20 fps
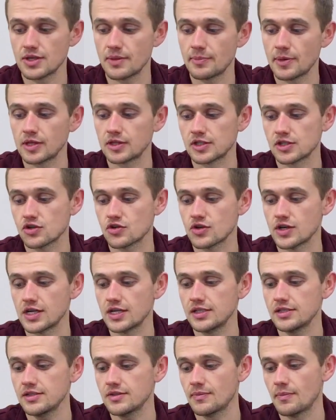up on the
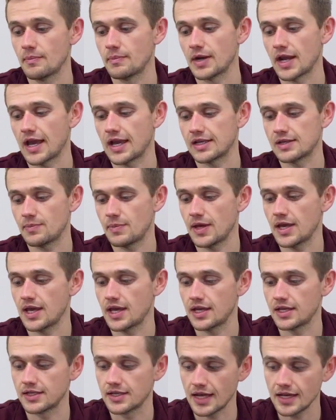screen, but I had to
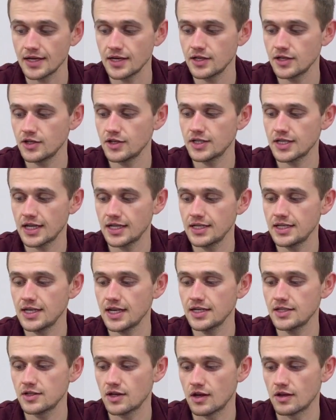pay
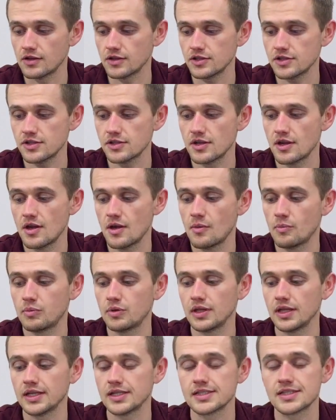$999
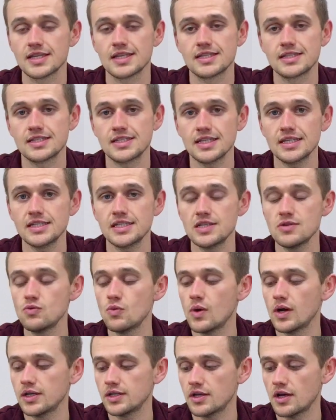plus
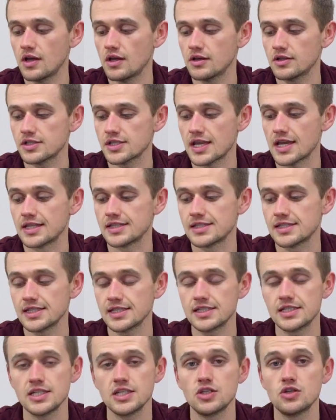
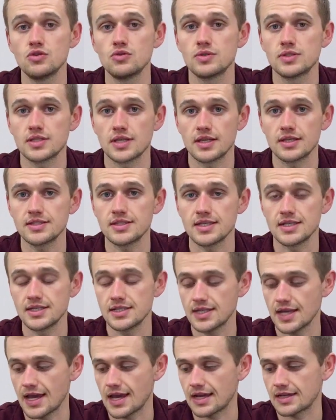$61.62 in
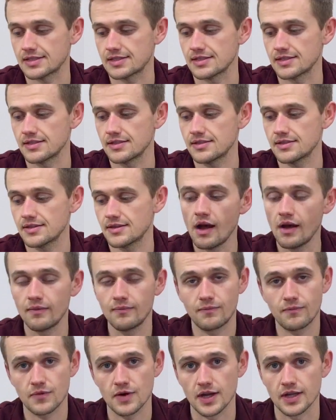taxes
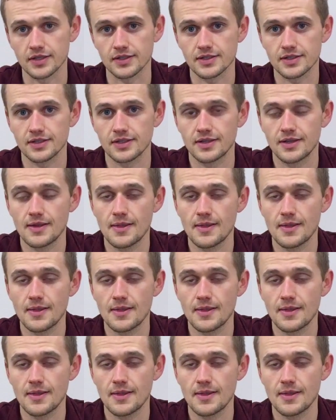up front.